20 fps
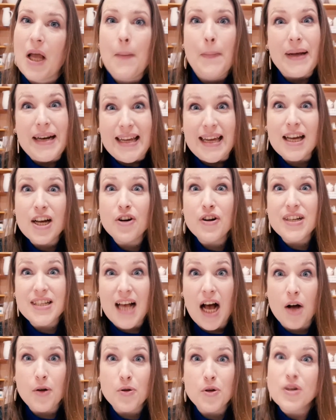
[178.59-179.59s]
But here is
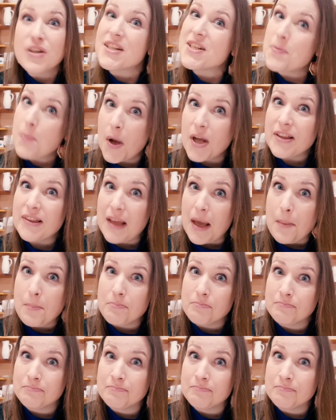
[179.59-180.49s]
how you can spot them.